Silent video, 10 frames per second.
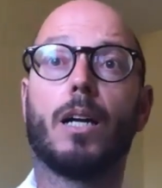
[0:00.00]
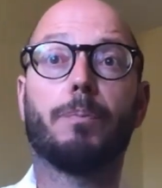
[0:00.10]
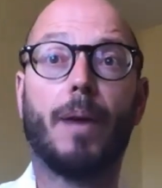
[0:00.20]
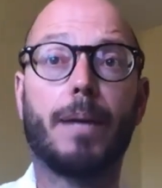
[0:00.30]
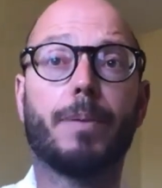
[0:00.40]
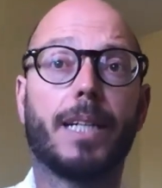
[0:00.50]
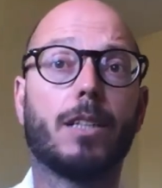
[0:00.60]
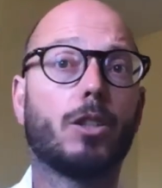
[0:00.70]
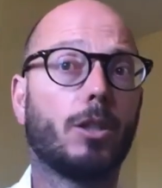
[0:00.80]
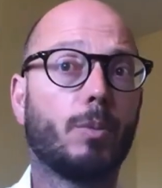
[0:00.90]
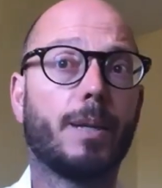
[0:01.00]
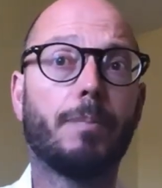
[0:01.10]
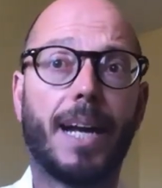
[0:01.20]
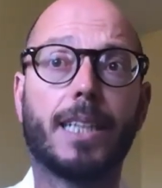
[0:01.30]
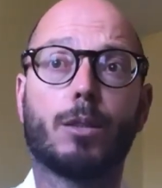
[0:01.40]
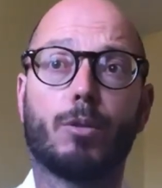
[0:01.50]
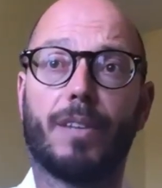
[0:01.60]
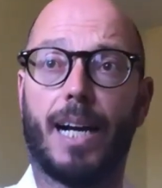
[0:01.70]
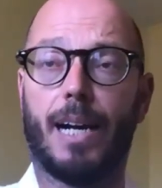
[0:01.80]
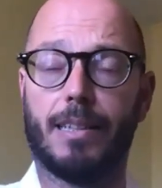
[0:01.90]
Maybe could we manage
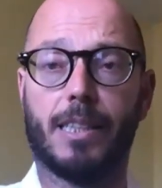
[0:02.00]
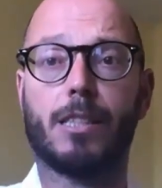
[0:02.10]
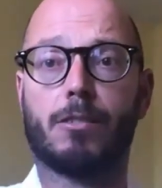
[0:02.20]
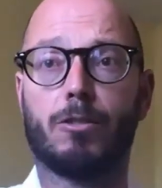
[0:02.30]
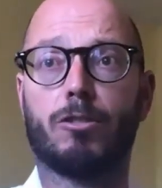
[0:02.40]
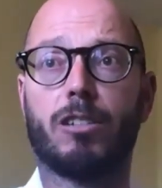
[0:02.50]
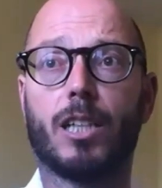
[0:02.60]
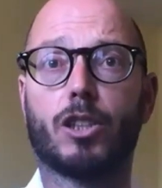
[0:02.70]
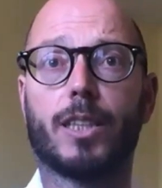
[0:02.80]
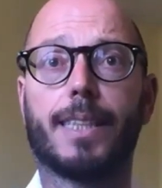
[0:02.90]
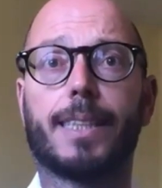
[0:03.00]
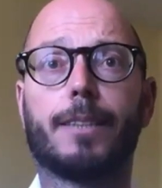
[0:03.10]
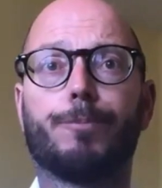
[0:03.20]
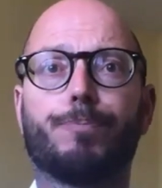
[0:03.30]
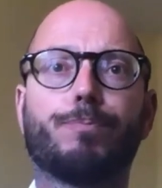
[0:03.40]
without our usual crutches?